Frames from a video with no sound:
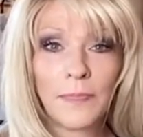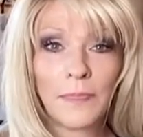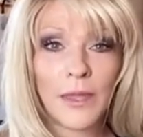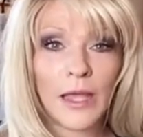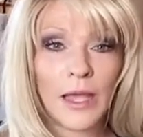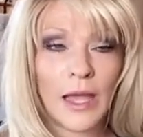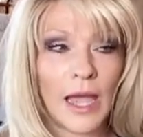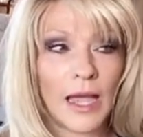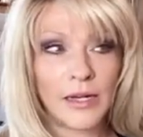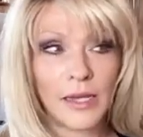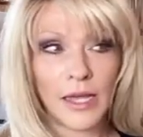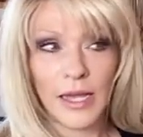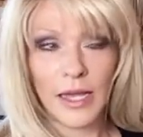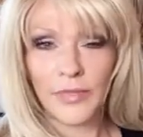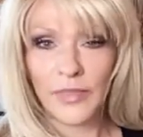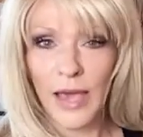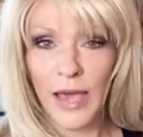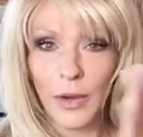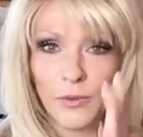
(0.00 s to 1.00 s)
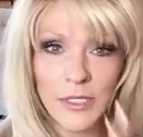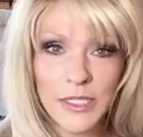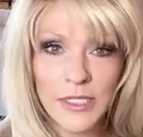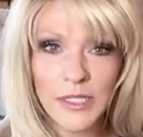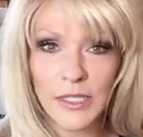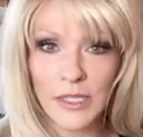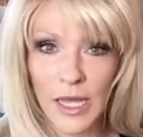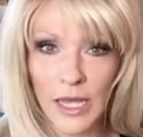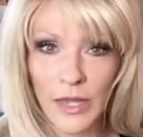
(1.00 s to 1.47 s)
and that was
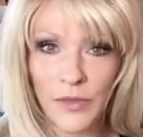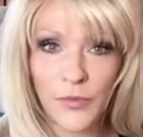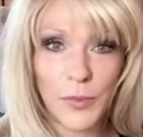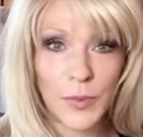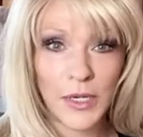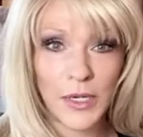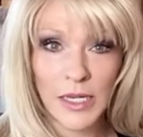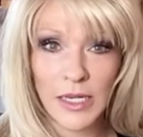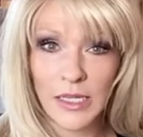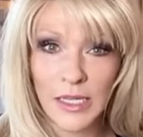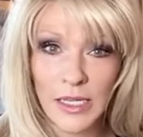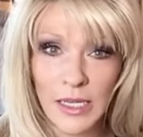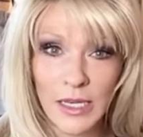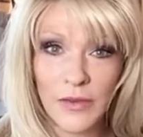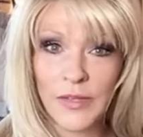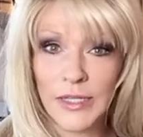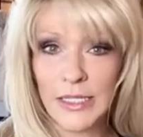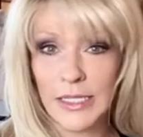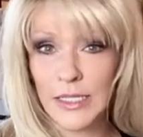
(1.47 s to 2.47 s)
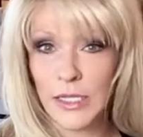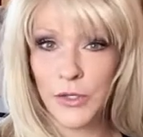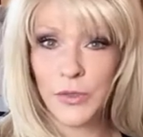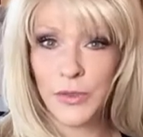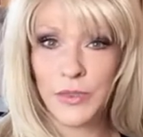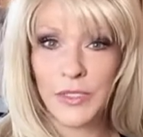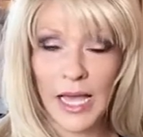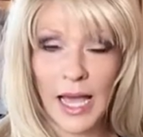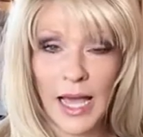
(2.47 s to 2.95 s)
the life you were going to live until you
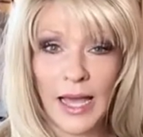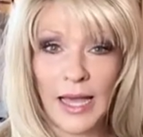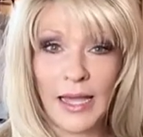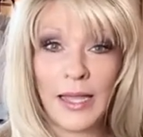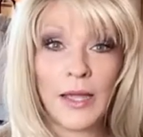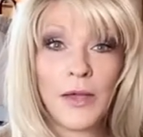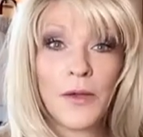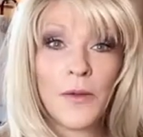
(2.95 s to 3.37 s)
die.